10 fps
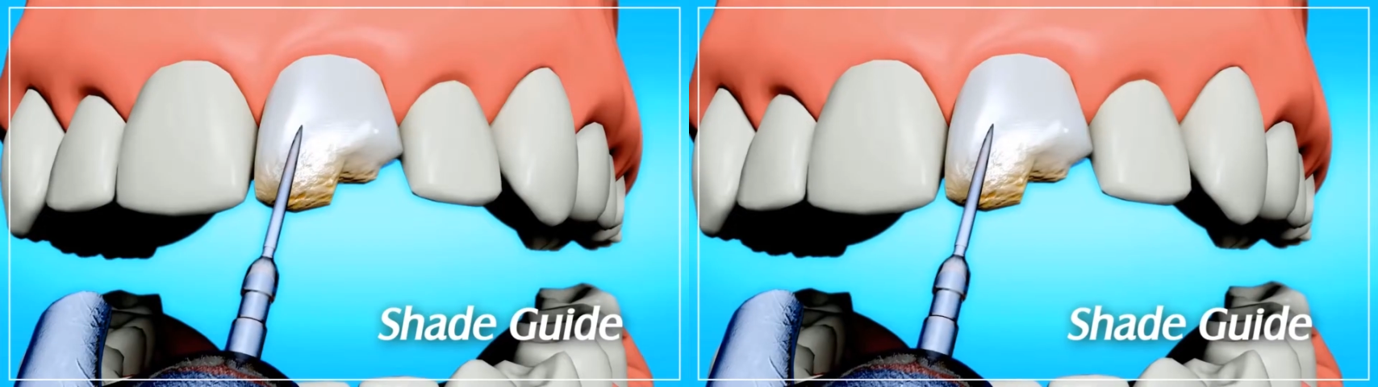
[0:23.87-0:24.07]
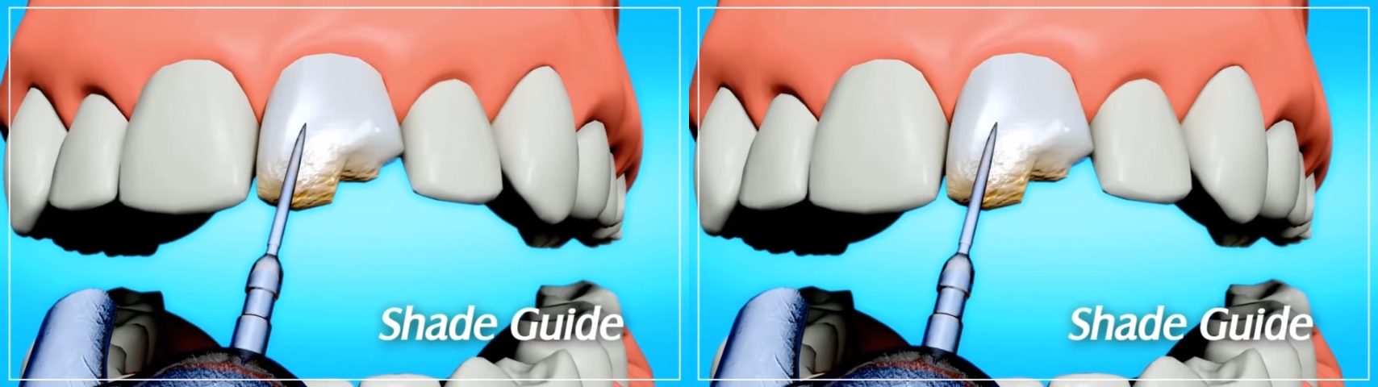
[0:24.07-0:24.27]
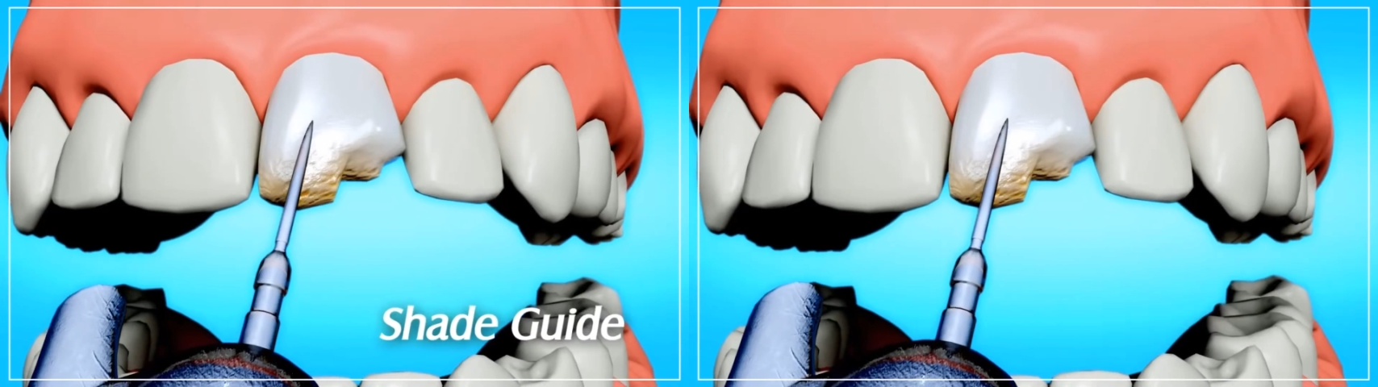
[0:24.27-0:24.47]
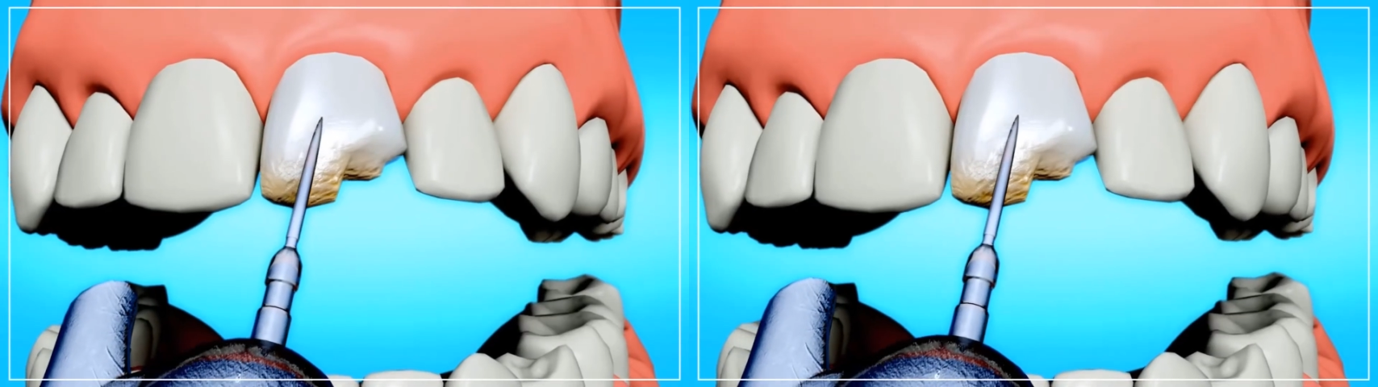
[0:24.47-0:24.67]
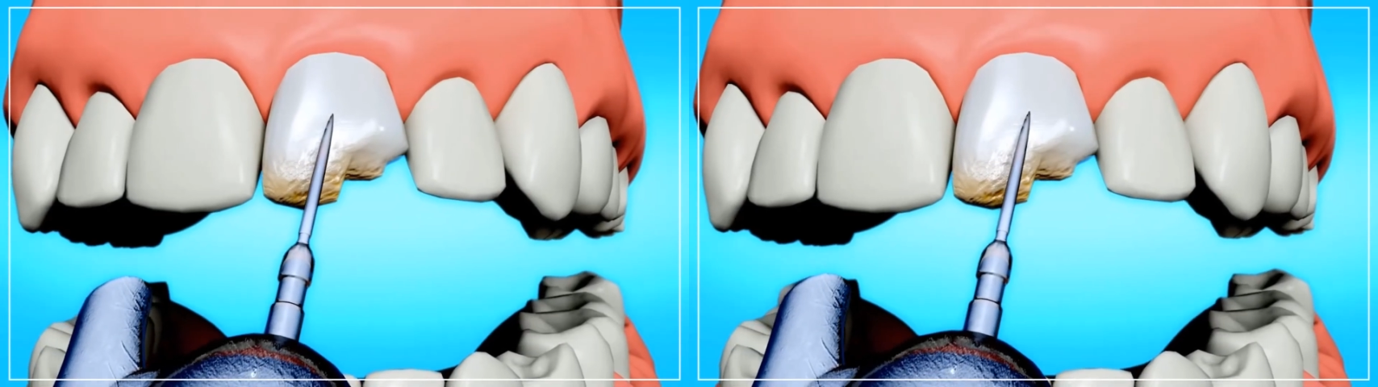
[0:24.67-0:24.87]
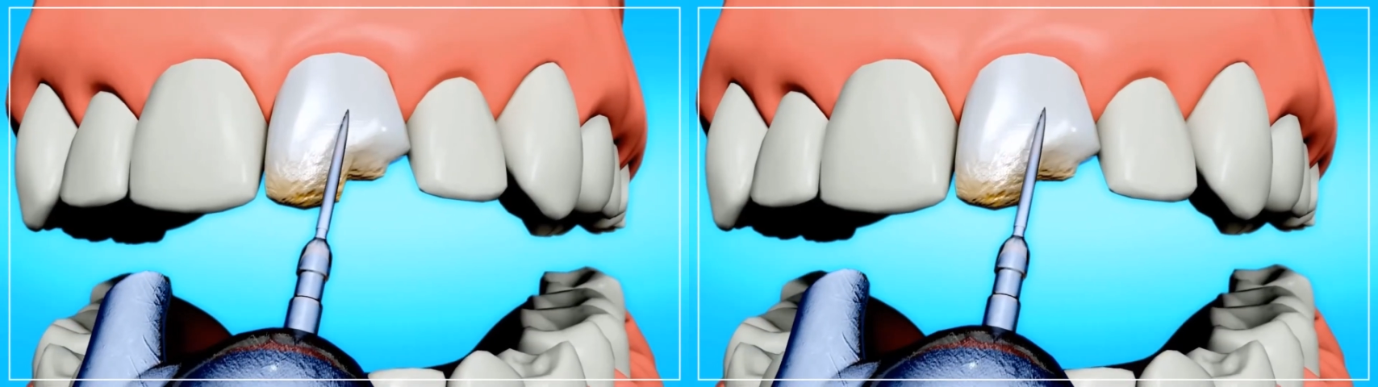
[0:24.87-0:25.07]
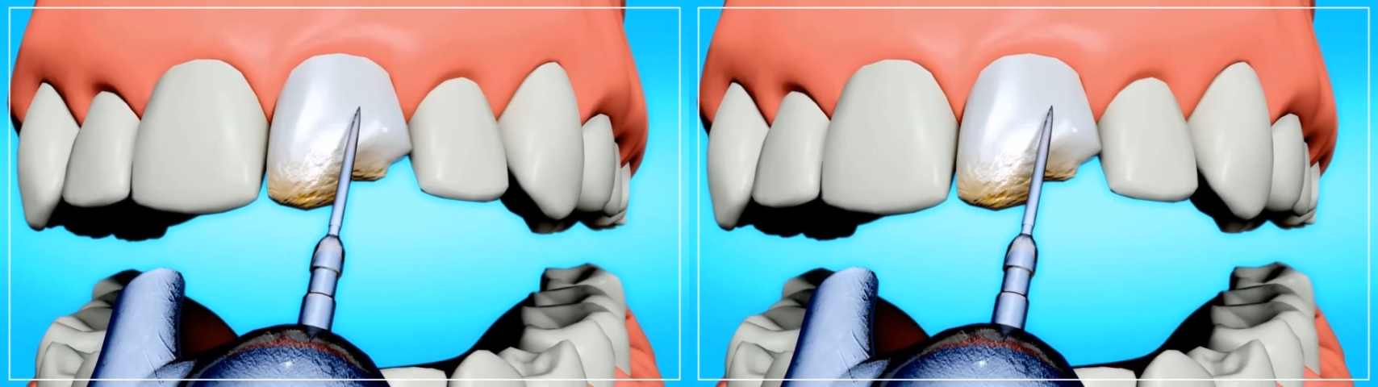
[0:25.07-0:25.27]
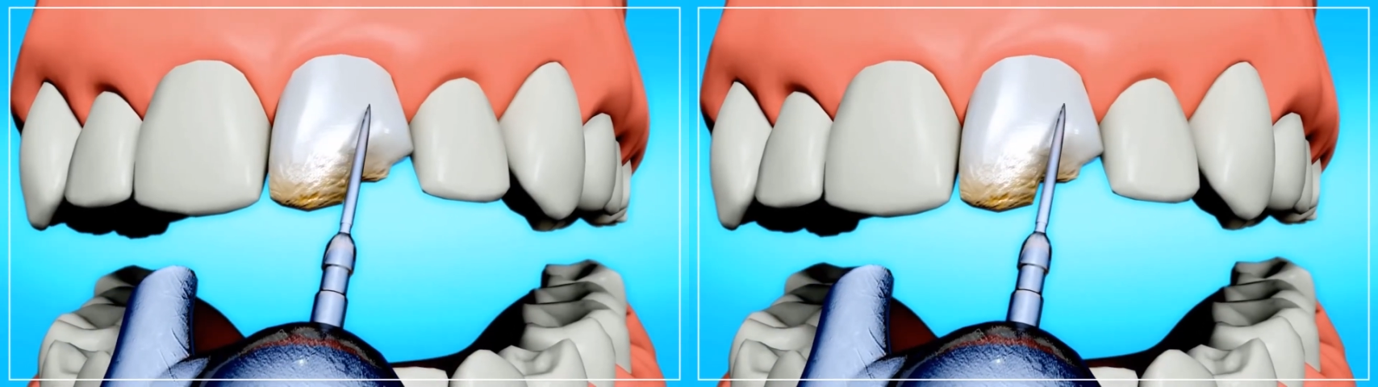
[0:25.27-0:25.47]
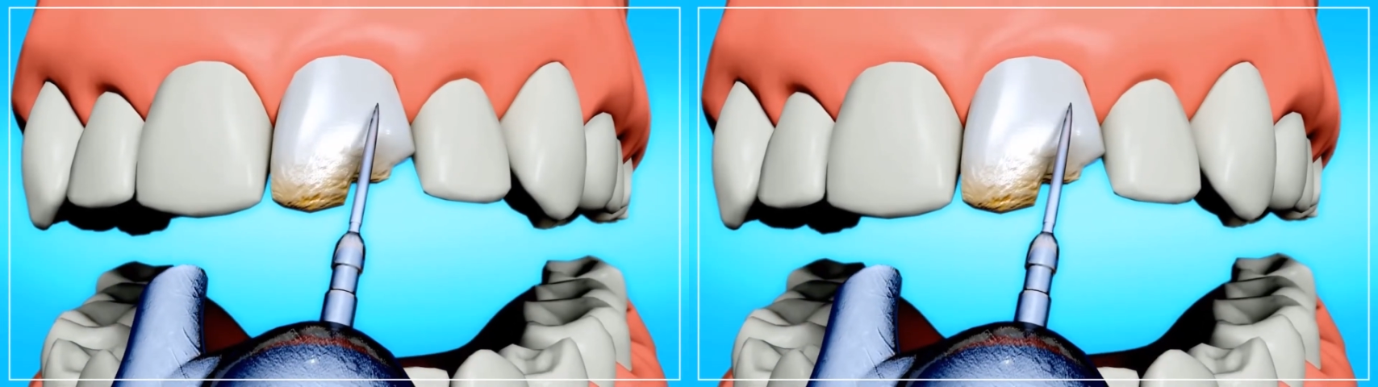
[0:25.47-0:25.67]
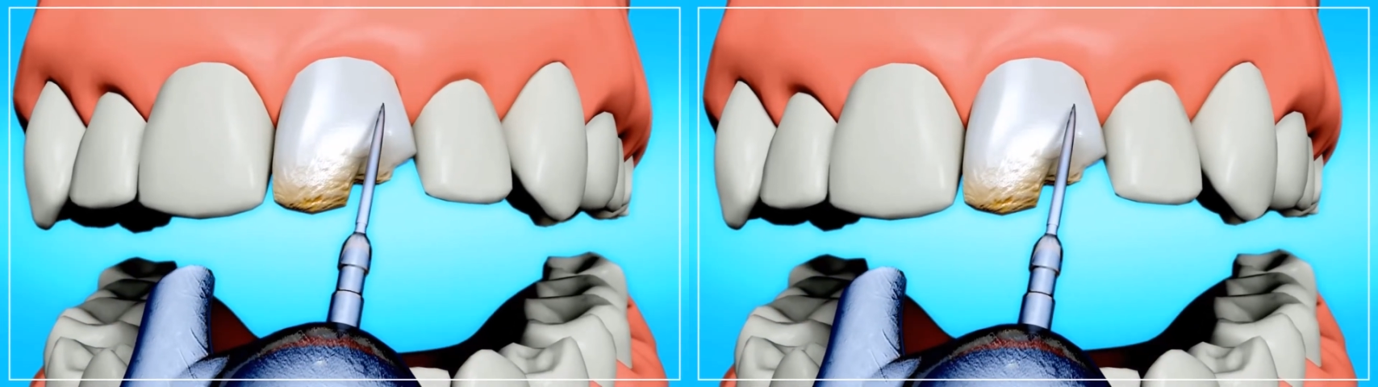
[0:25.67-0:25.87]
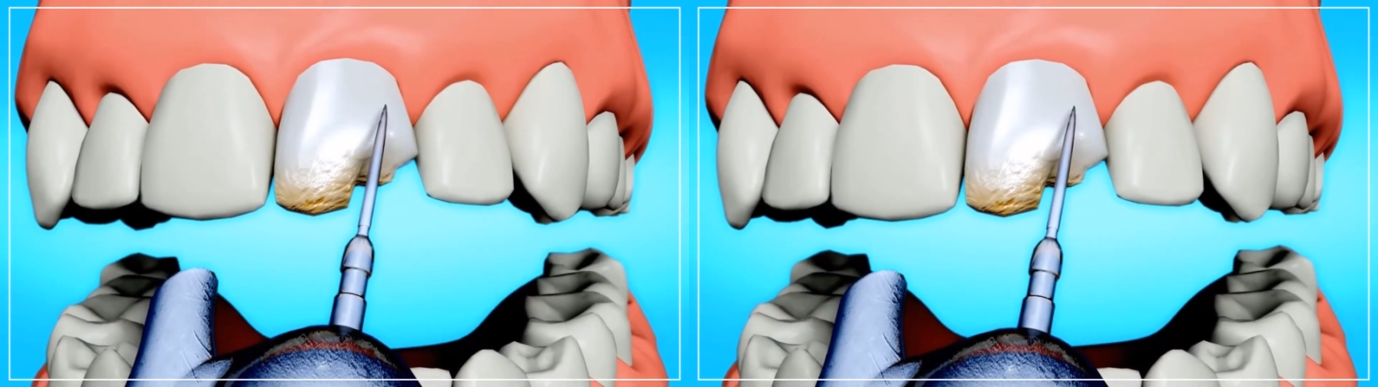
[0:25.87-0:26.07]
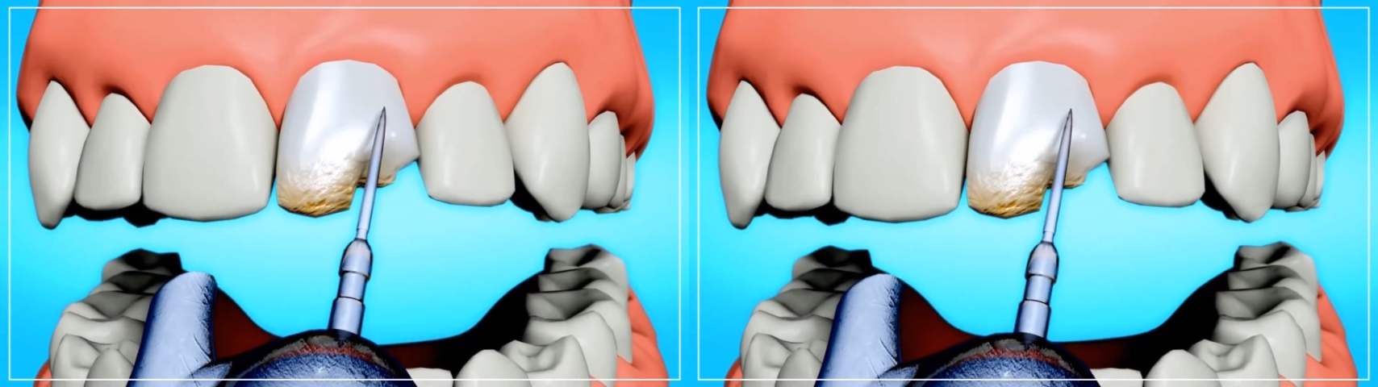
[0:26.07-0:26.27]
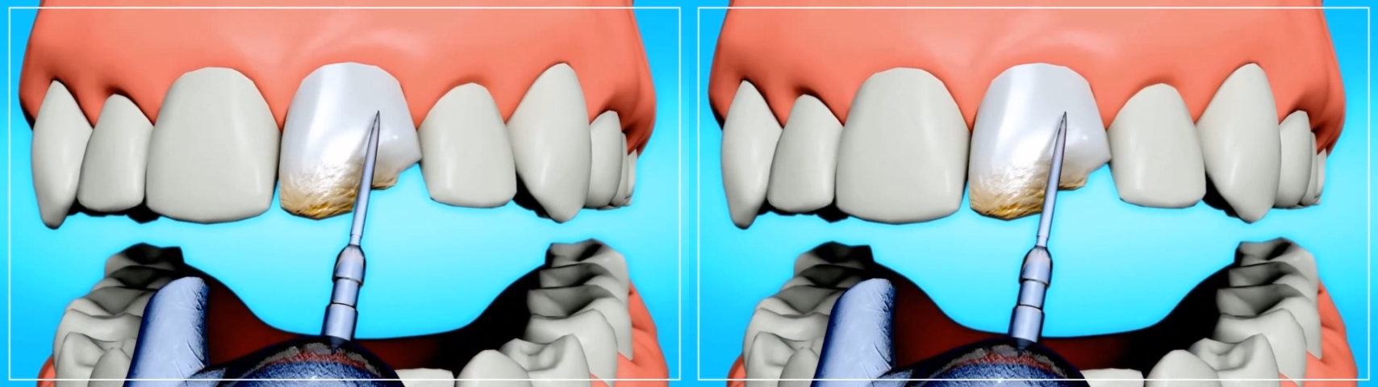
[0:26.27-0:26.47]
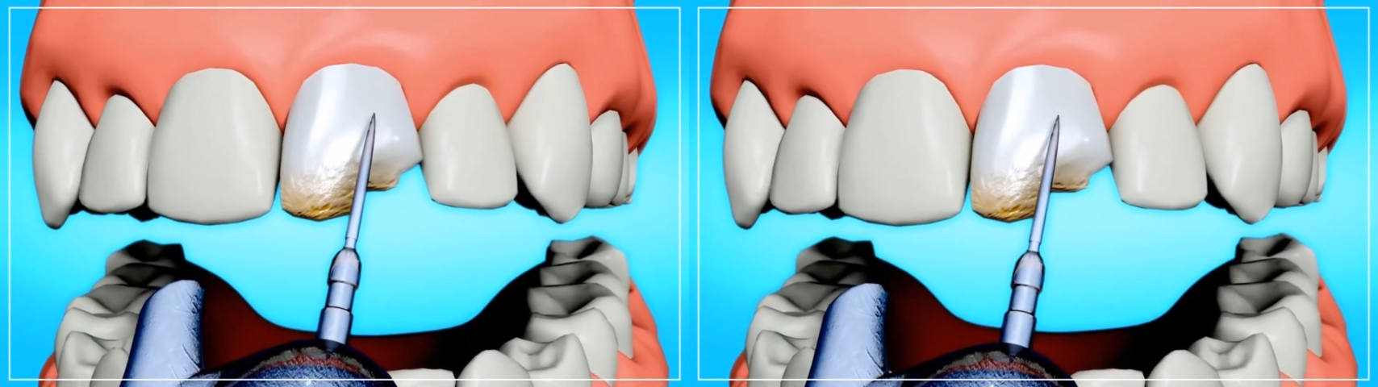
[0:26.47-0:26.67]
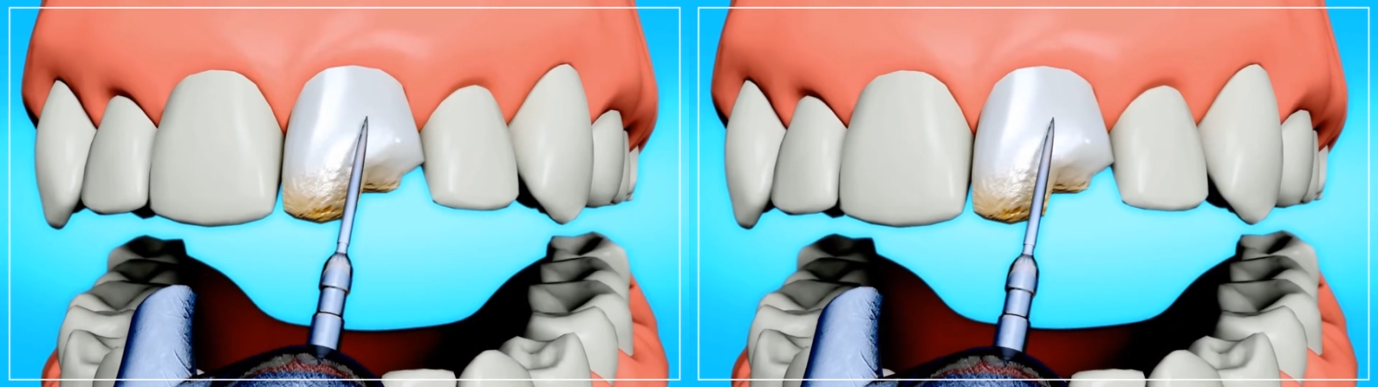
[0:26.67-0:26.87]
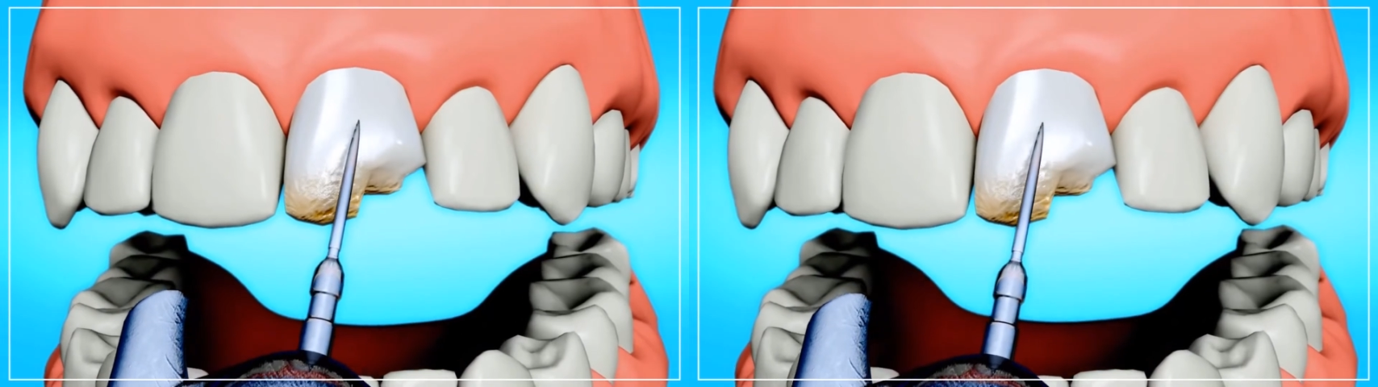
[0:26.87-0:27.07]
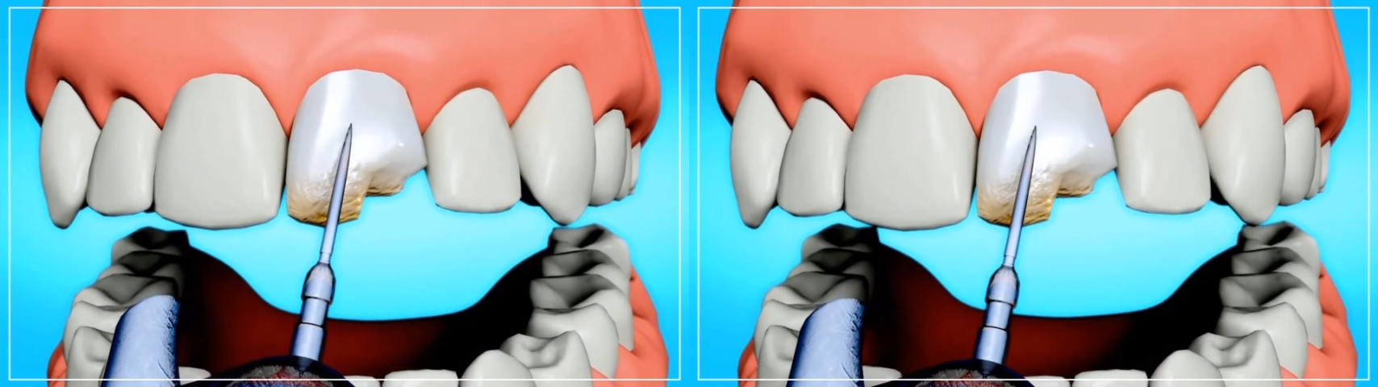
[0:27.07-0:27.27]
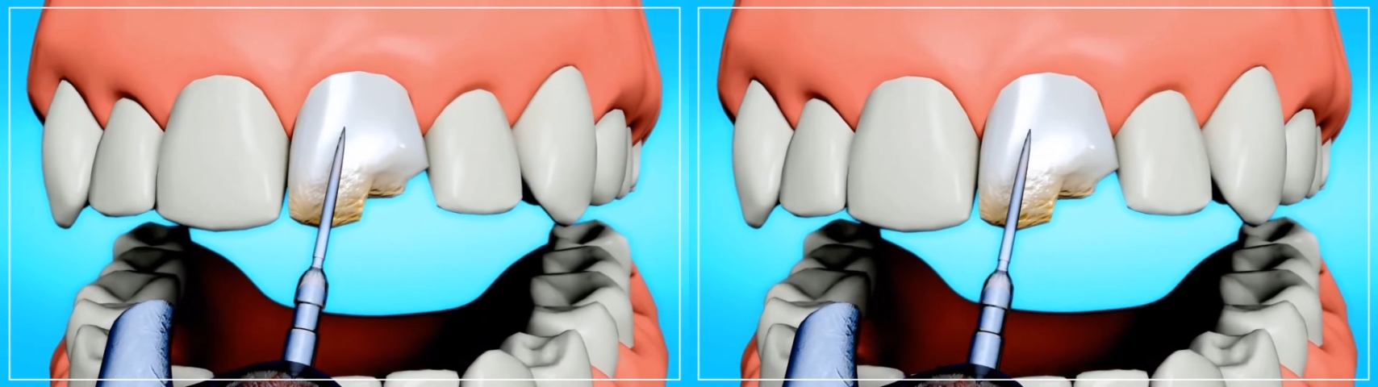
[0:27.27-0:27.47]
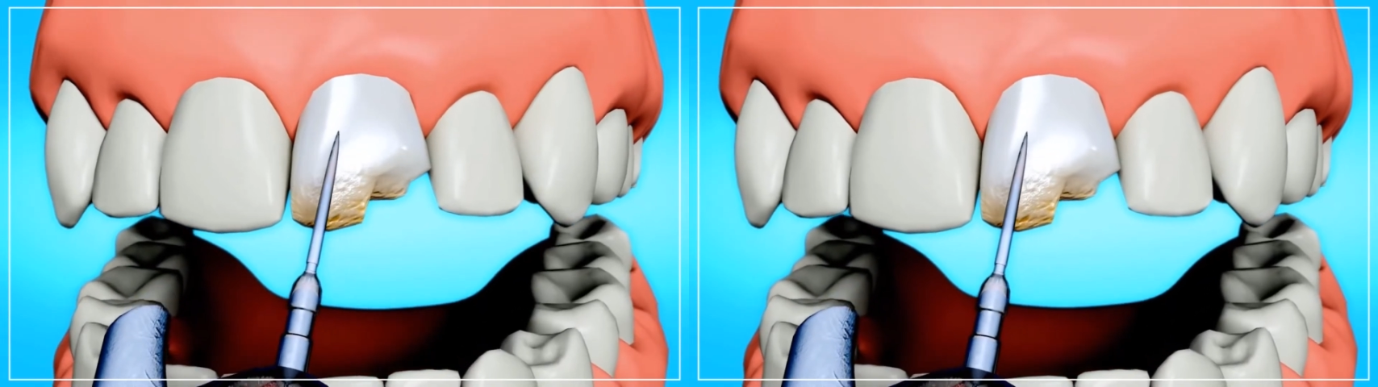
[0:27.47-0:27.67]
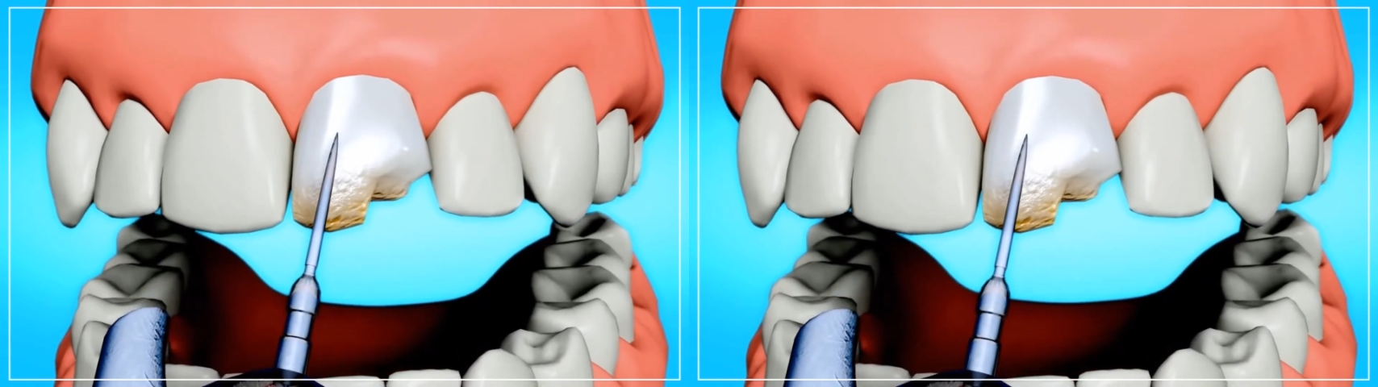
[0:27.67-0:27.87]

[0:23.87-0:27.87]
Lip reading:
No face is visible, so there are no lips to read.